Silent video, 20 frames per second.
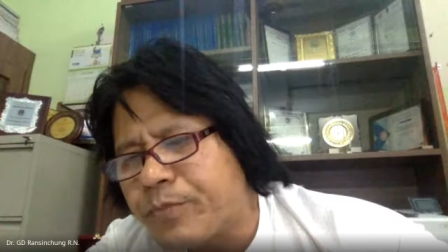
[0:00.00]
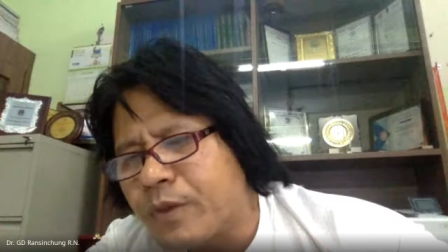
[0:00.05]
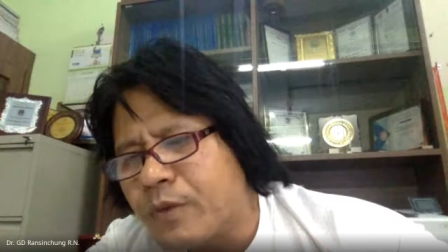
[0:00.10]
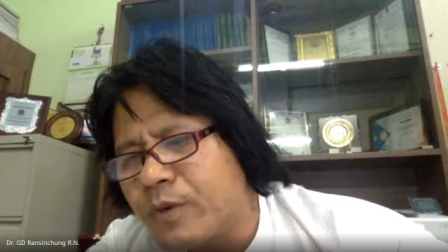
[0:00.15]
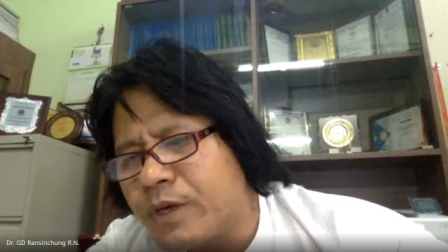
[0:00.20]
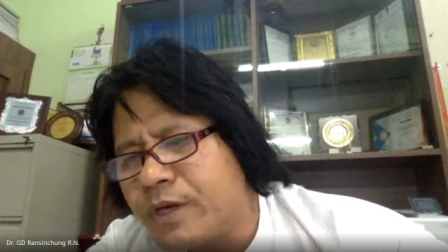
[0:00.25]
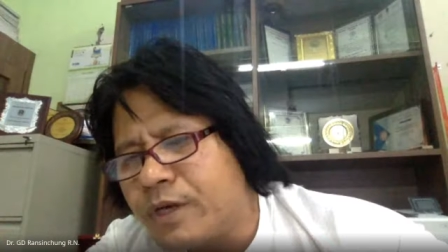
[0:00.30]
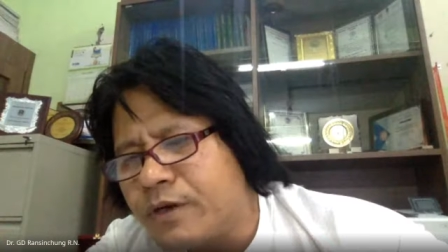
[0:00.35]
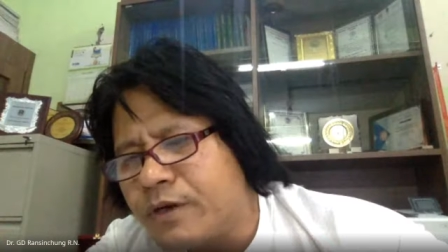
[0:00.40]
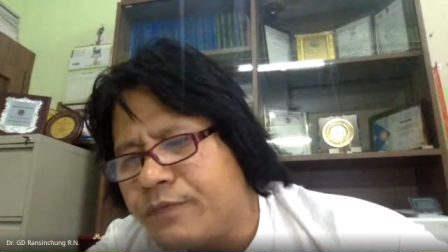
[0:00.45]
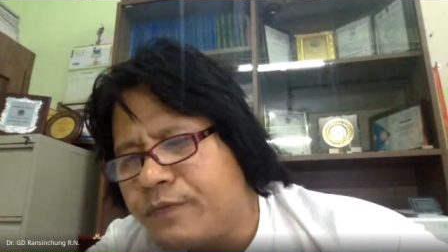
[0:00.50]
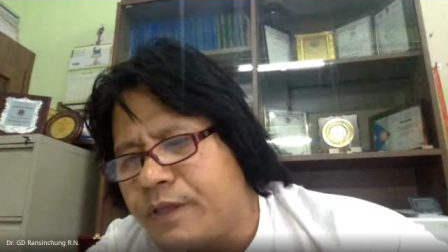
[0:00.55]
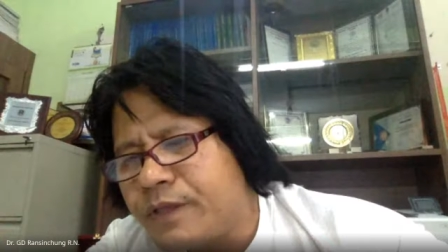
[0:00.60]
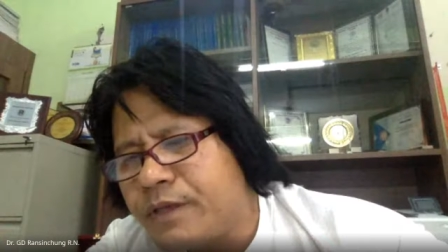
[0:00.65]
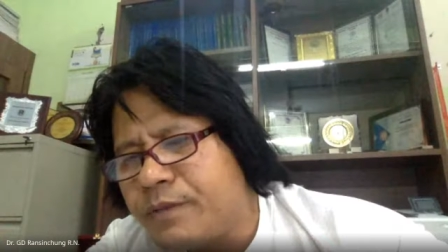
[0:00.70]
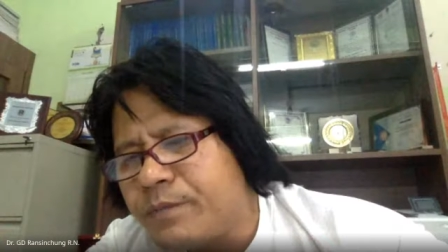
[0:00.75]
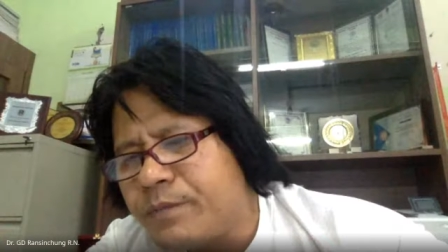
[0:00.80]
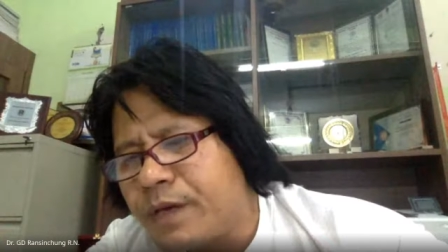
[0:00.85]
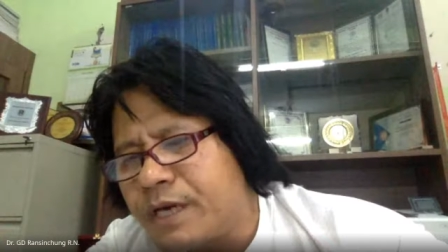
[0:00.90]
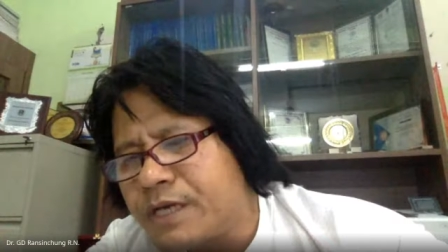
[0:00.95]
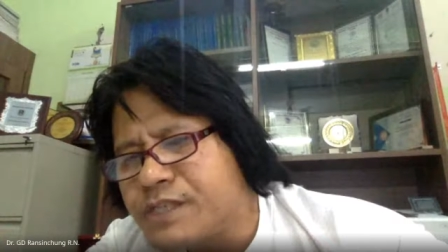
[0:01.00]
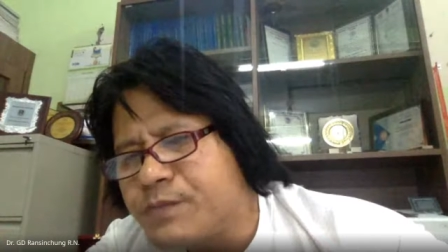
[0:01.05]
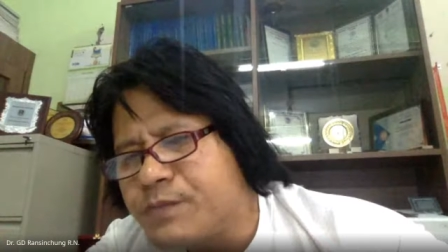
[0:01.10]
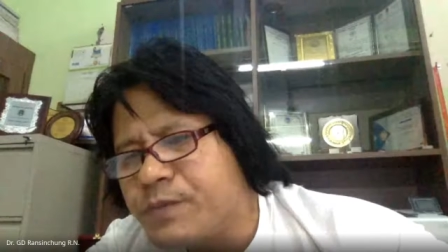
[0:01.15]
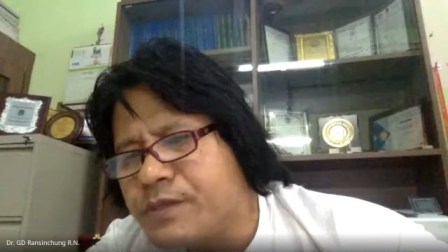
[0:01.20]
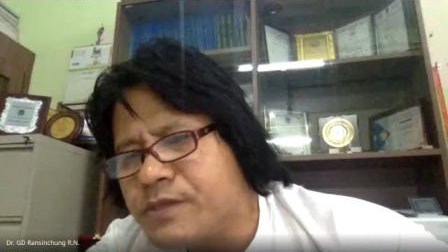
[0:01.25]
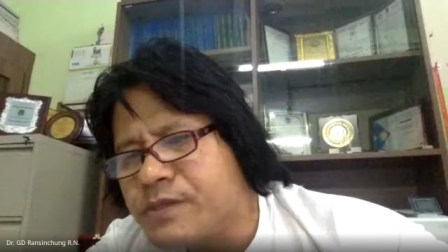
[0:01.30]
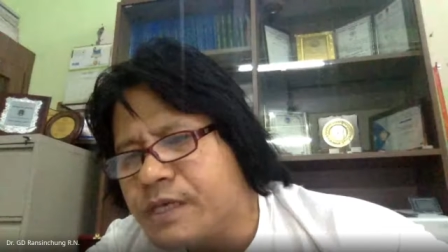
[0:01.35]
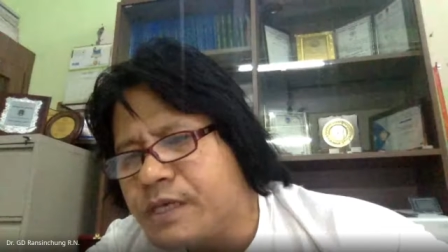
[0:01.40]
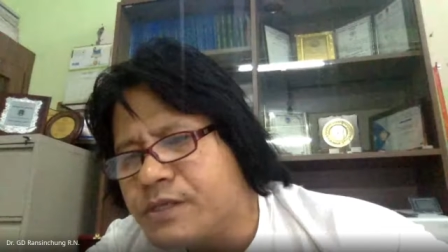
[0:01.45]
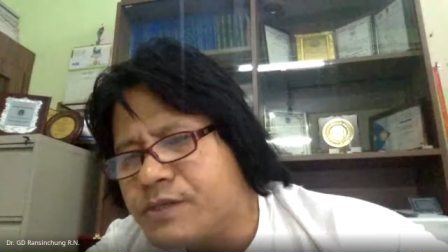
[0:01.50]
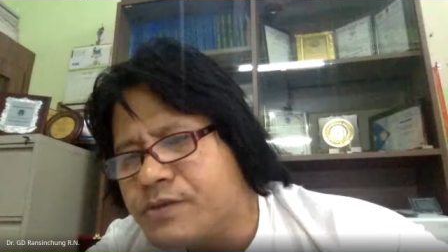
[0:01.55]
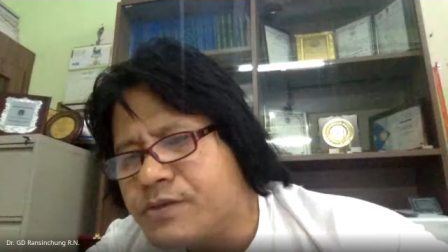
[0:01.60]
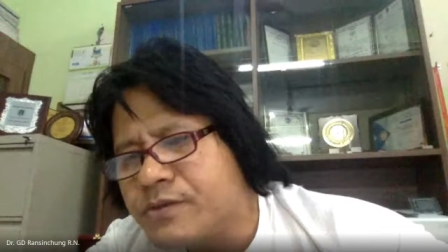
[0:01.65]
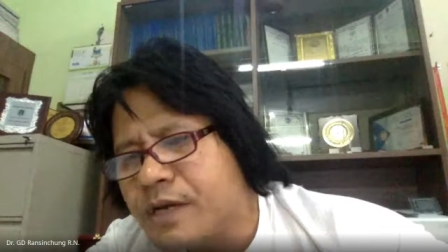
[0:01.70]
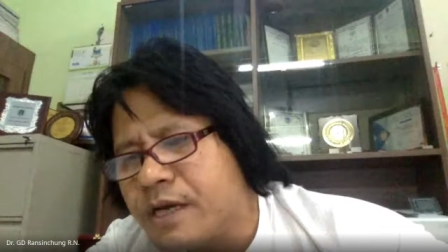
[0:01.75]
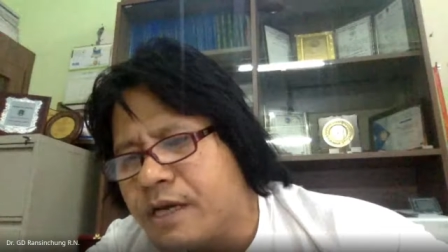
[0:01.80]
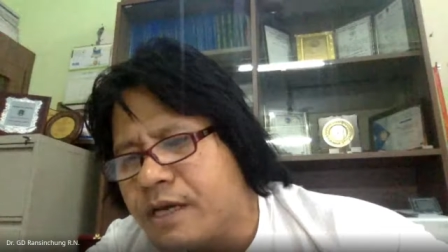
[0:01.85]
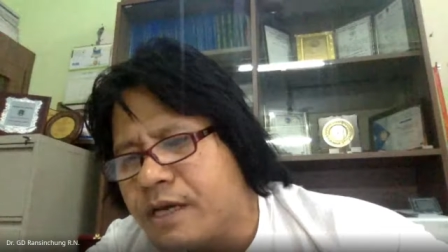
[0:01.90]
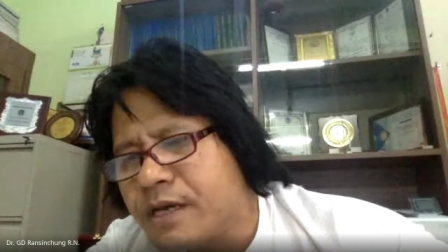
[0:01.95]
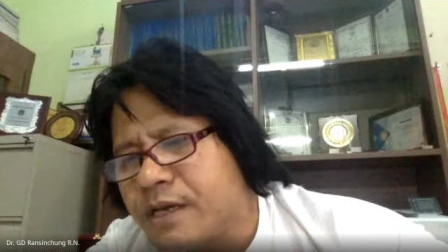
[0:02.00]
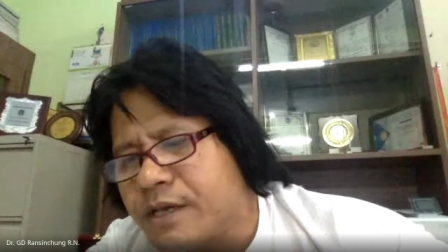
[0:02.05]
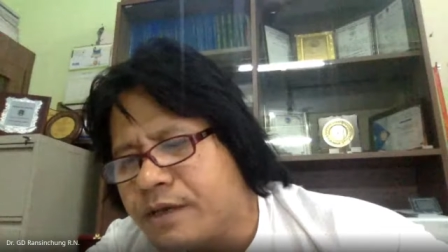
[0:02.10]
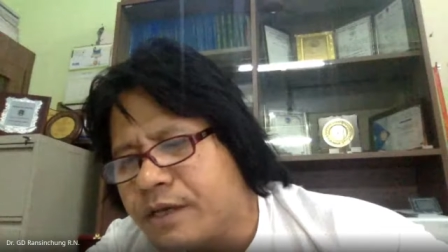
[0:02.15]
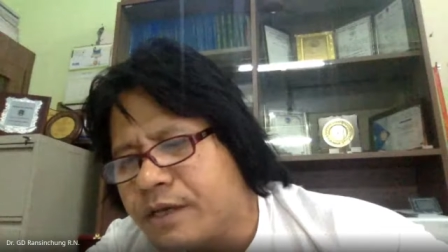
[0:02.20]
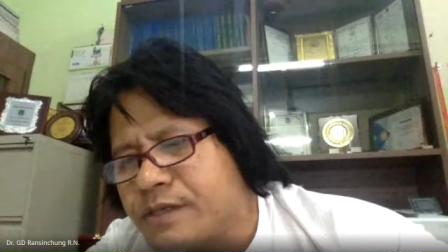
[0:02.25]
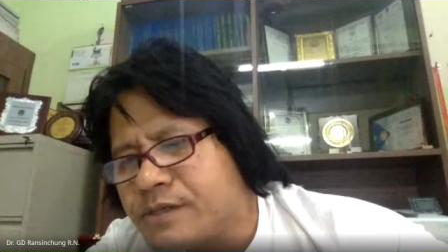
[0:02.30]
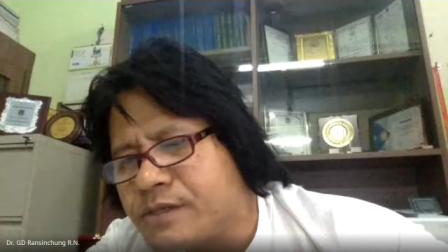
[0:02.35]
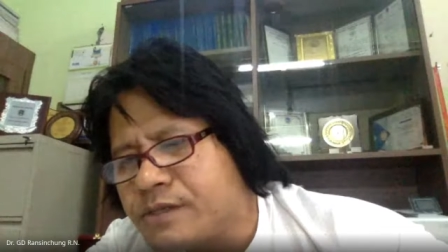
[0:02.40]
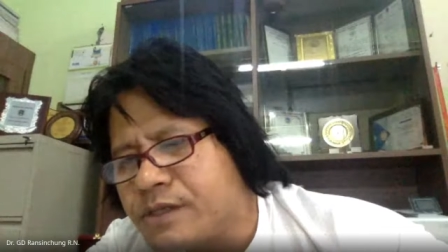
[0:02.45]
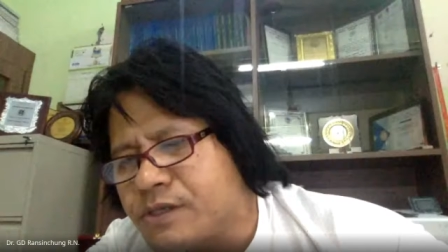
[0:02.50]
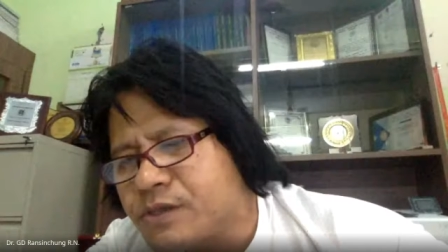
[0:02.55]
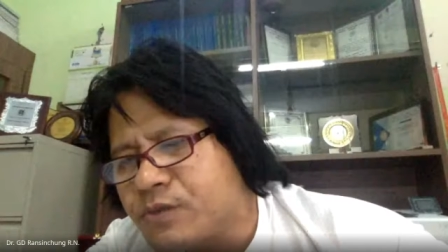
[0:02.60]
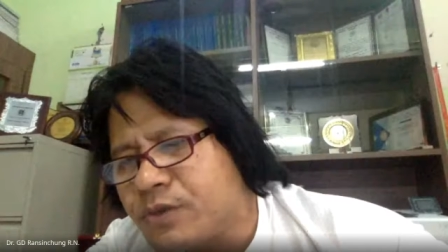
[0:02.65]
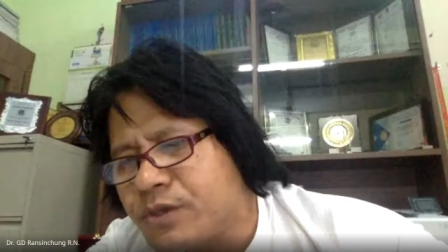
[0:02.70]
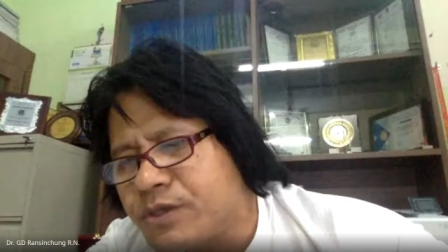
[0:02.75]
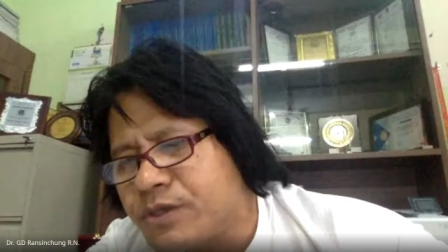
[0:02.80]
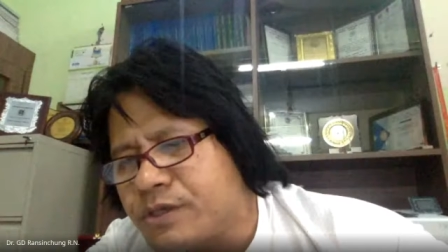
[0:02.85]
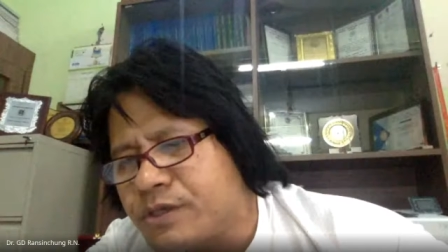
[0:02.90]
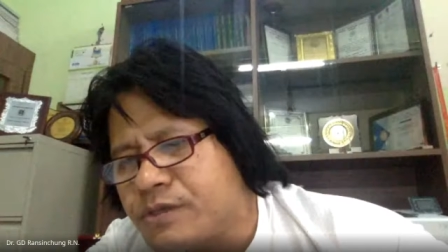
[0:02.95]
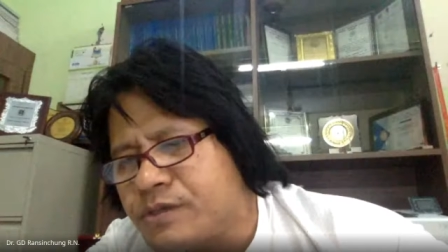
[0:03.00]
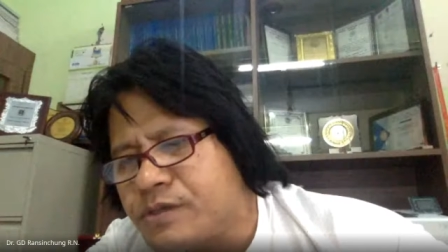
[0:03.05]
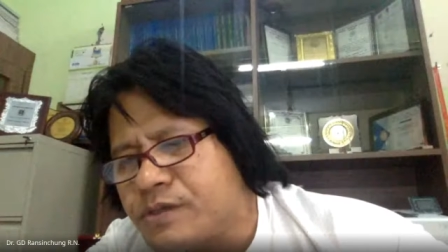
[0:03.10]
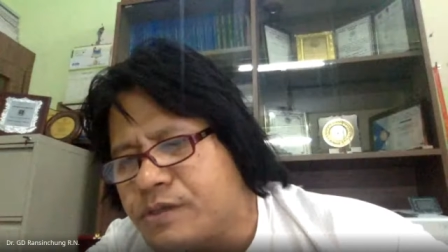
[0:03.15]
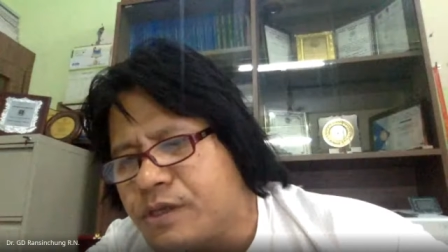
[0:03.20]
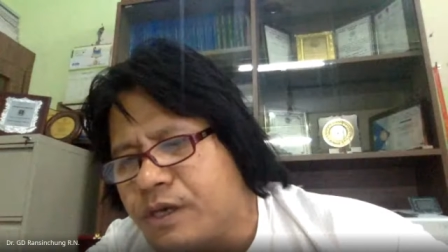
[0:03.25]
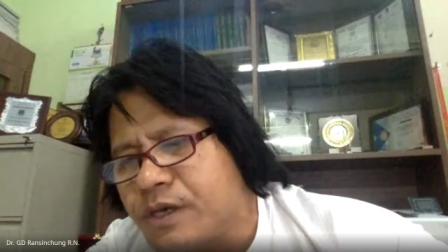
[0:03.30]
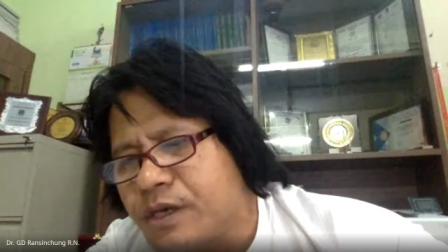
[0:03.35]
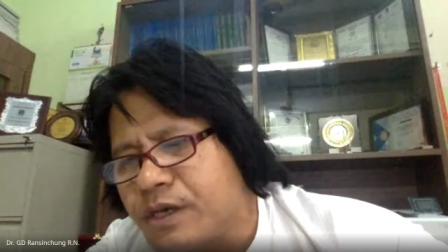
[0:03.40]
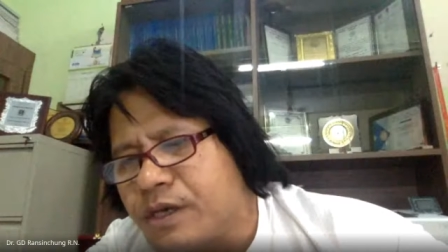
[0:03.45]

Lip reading: One of the participants has raised these questions.